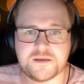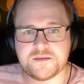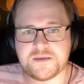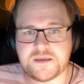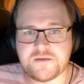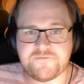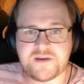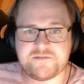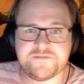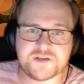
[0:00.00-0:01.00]
The
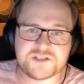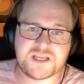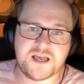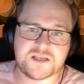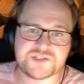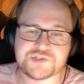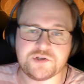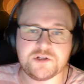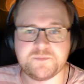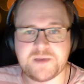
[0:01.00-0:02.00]
very first car
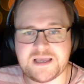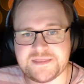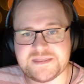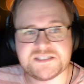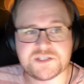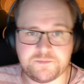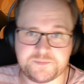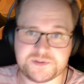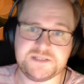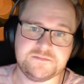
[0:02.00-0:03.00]
sold by this
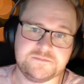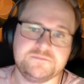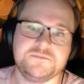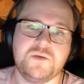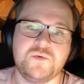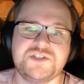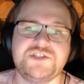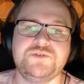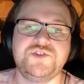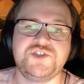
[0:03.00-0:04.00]
company was
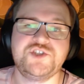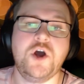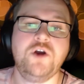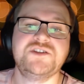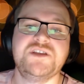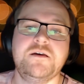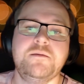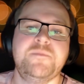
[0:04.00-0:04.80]
to Dr.